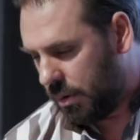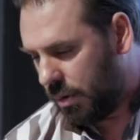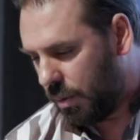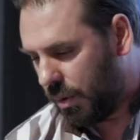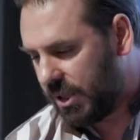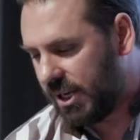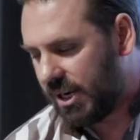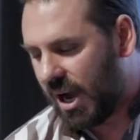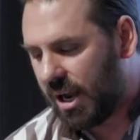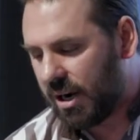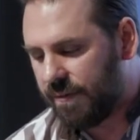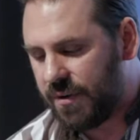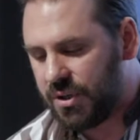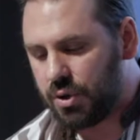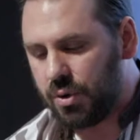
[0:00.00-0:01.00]
within
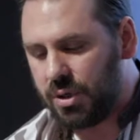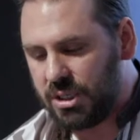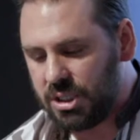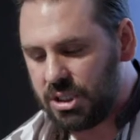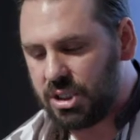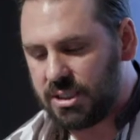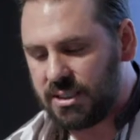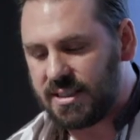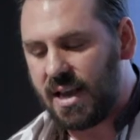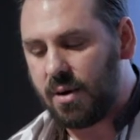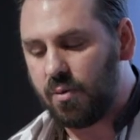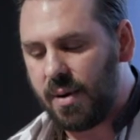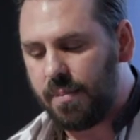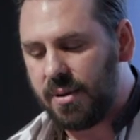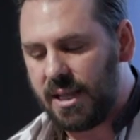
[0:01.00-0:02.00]
artificial conditions that
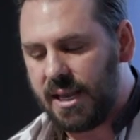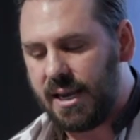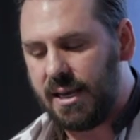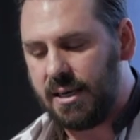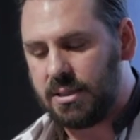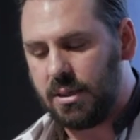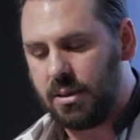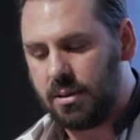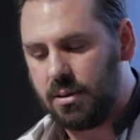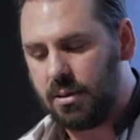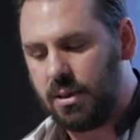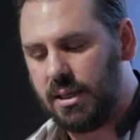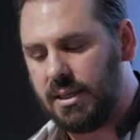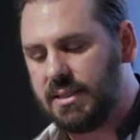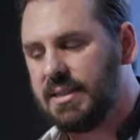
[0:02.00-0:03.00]
replicate
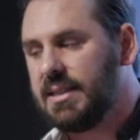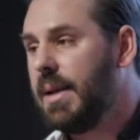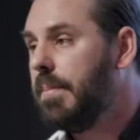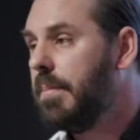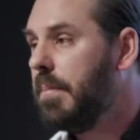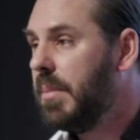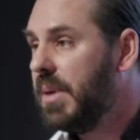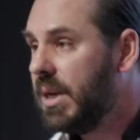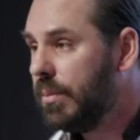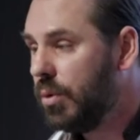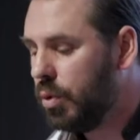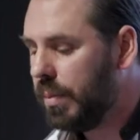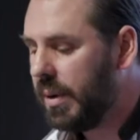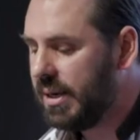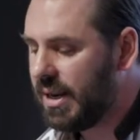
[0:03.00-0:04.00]
in some
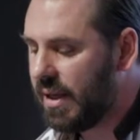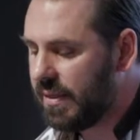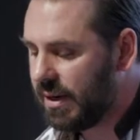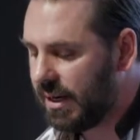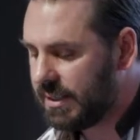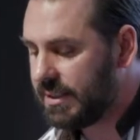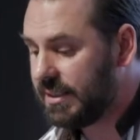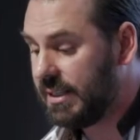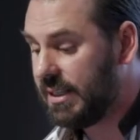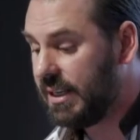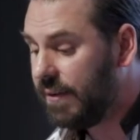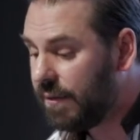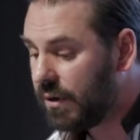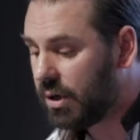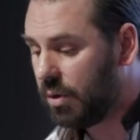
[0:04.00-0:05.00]
minimal but nonetheless
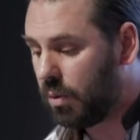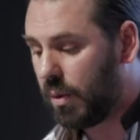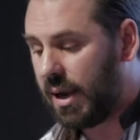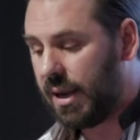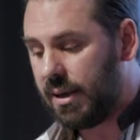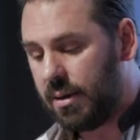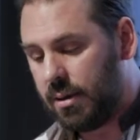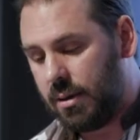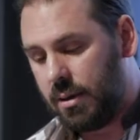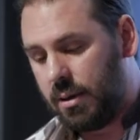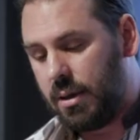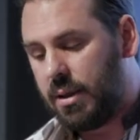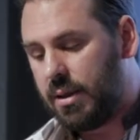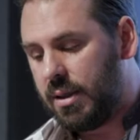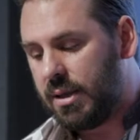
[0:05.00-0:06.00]
significant way
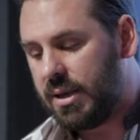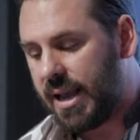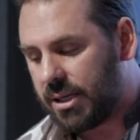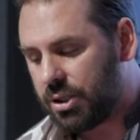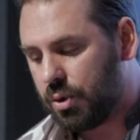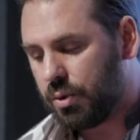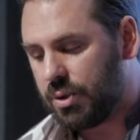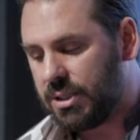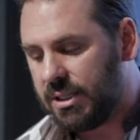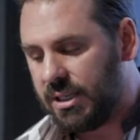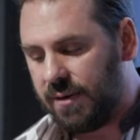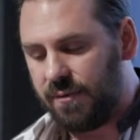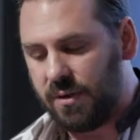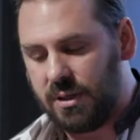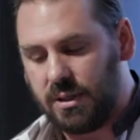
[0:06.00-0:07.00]
the natural
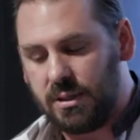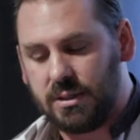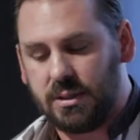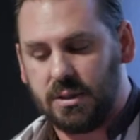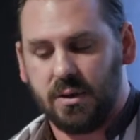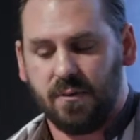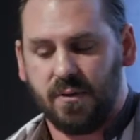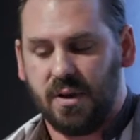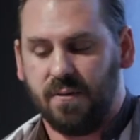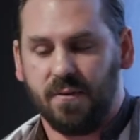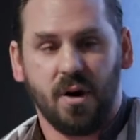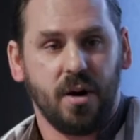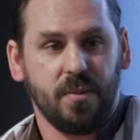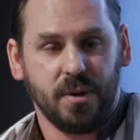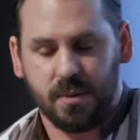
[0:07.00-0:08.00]
significance of the
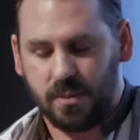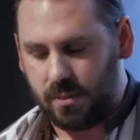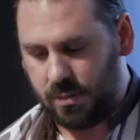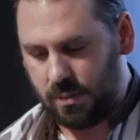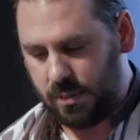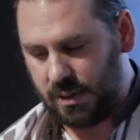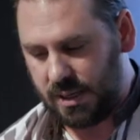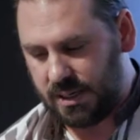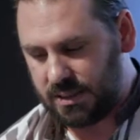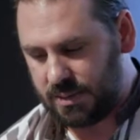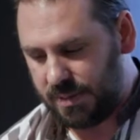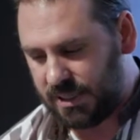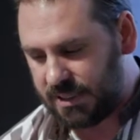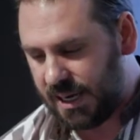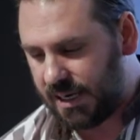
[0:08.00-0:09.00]
environment that has
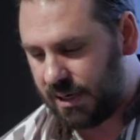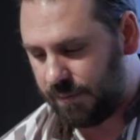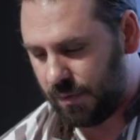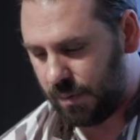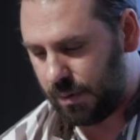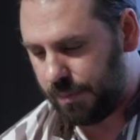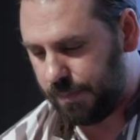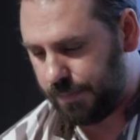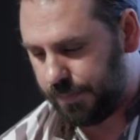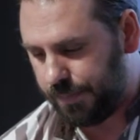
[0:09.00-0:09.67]
been taken from them.